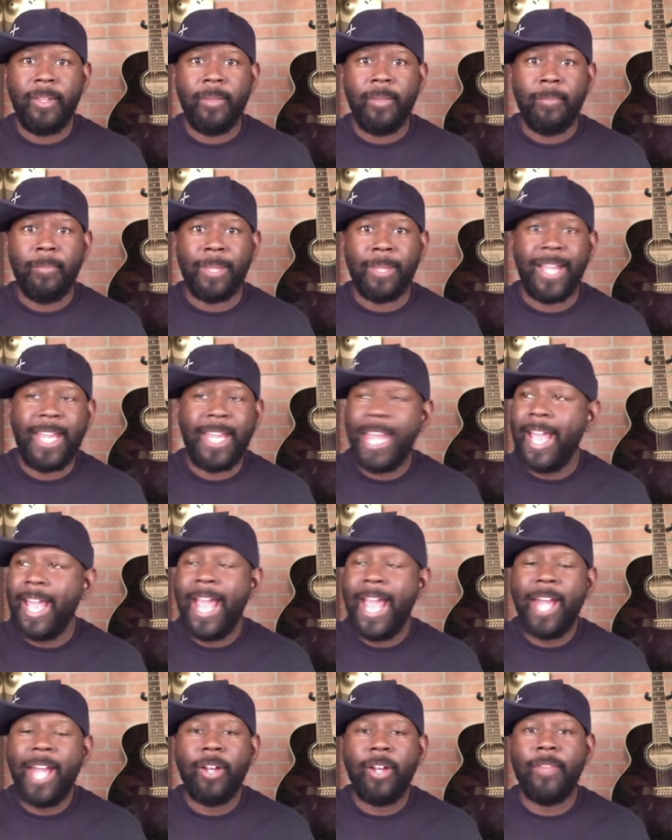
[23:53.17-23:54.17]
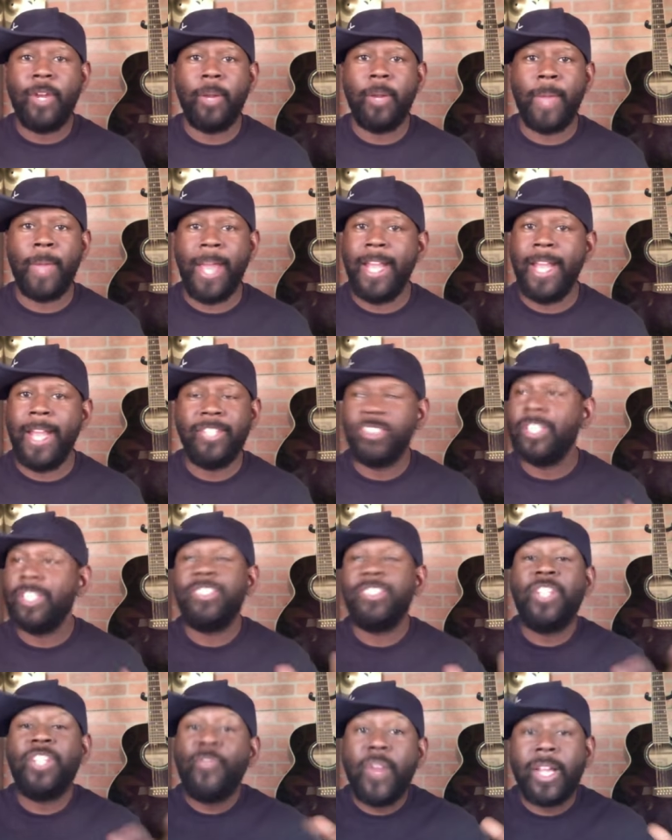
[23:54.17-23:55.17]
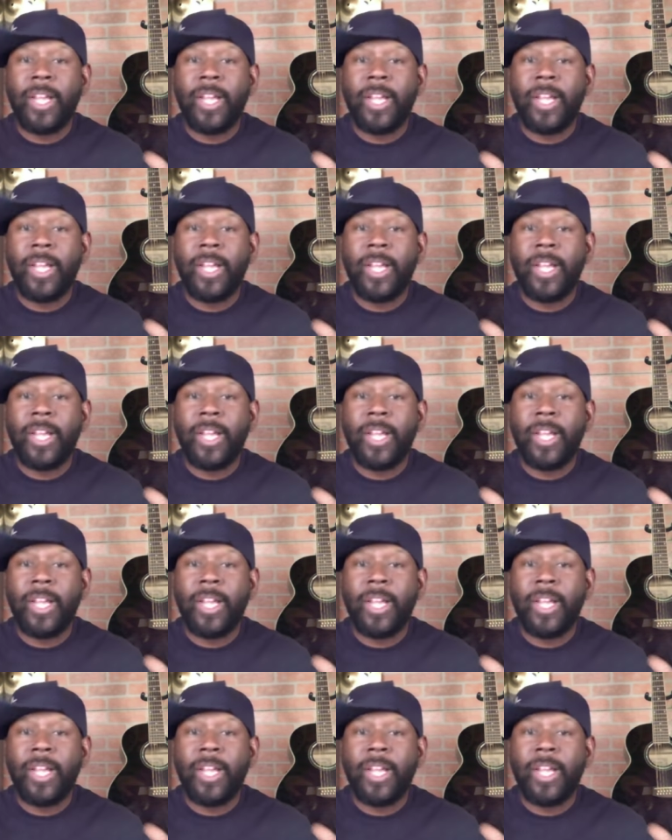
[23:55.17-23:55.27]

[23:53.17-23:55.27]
But they can't handle living in And this is a different